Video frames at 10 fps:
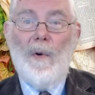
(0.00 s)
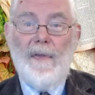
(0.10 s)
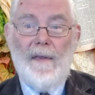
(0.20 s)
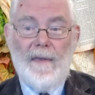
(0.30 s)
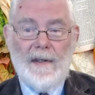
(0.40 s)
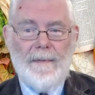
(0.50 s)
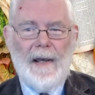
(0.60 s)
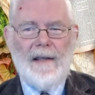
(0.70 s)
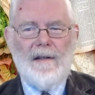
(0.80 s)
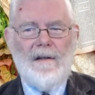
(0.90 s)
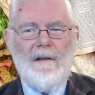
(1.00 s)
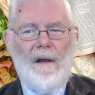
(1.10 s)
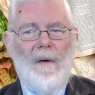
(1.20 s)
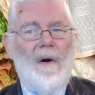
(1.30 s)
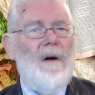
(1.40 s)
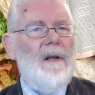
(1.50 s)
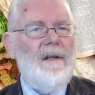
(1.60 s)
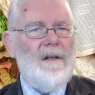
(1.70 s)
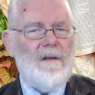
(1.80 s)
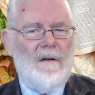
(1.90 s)
Within this passage, though, are
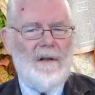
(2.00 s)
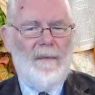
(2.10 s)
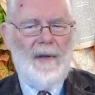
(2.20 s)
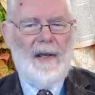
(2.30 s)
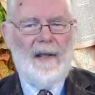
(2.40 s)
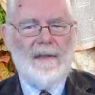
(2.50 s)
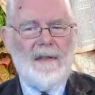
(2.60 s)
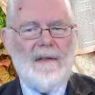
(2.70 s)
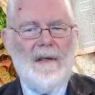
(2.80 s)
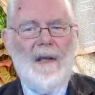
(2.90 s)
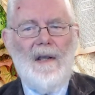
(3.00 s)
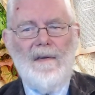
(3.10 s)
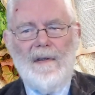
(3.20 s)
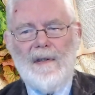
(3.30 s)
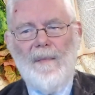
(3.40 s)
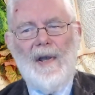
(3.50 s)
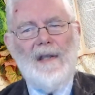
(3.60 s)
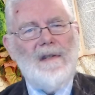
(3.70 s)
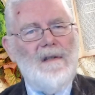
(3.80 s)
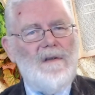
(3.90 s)
additional commands. These
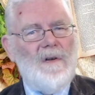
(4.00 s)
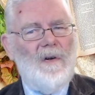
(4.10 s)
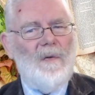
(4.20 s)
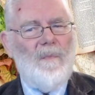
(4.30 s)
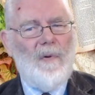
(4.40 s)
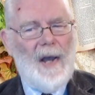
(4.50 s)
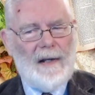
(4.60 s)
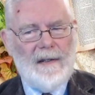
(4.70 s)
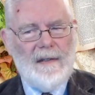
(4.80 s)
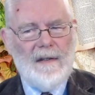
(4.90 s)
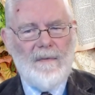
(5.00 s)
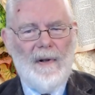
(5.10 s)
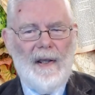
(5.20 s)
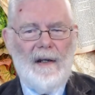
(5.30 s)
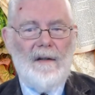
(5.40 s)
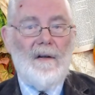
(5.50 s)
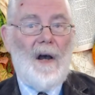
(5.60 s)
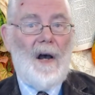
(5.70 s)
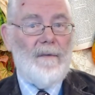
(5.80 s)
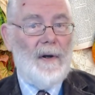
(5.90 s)
commands concern practices related
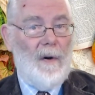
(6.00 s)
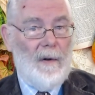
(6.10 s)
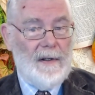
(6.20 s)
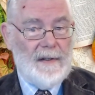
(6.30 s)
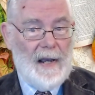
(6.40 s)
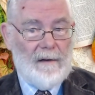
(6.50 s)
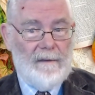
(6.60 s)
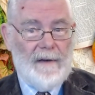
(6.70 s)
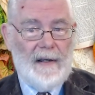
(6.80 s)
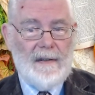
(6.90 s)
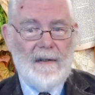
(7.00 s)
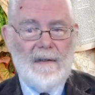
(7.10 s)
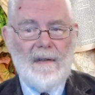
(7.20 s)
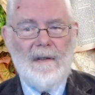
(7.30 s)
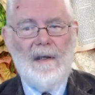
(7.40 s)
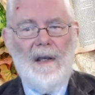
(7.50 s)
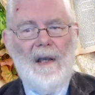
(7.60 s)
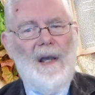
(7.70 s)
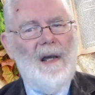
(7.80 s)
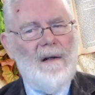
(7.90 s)
to offering holy sacrifices
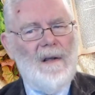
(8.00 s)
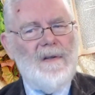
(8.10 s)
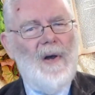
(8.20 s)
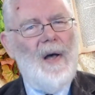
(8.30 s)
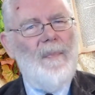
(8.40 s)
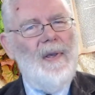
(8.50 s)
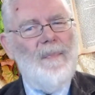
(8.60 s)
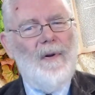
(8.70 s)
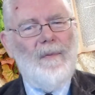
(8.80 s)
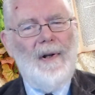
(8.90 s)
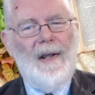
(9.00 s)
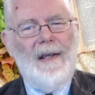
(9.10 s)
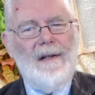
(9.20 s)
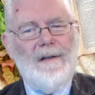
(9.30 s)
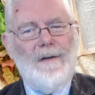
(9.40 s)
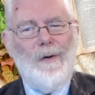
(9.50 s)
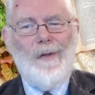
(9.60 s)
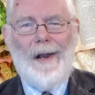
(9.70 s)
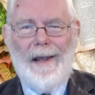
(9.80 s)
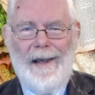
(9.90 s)
and also how people relate
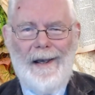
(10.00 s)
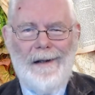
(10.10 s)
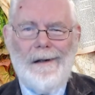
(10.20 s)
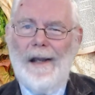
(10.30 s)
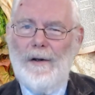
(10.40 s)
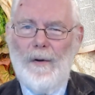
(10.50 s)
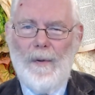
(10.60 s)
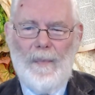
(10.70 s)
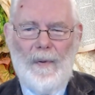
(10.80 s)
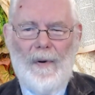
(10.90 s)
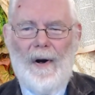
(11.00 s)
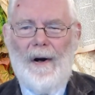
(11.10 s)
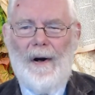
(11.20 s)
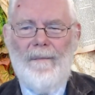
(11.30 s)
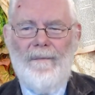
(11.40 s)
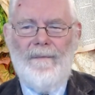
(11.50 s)
to the land and to the poor.